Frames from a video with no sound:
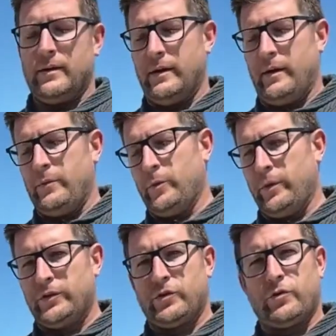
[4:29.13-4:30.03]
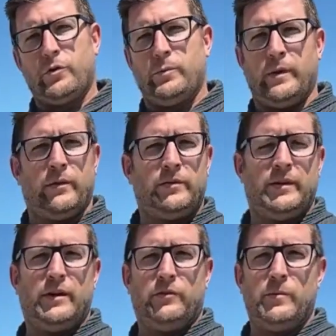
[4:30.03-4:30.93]
the Blitzer Group, and
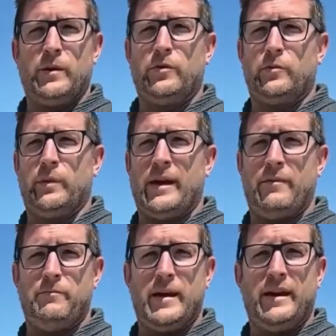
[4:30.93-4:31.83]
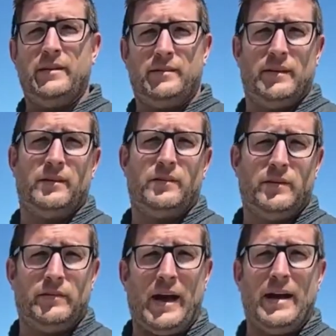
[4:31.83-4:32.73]
obviously now it's the Millers, but have made
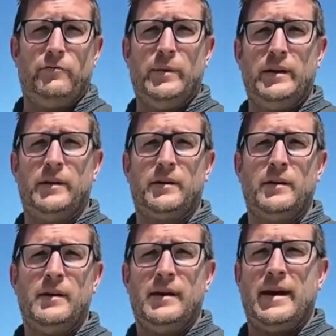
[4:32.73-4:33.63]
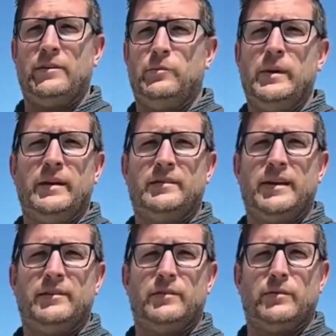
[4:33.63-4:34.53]
since I've been here has been
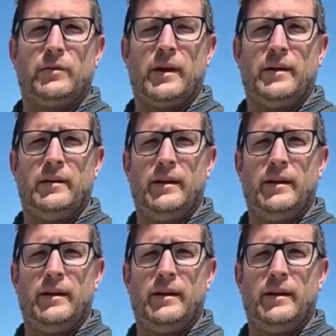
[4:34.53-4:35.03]
extensive, right?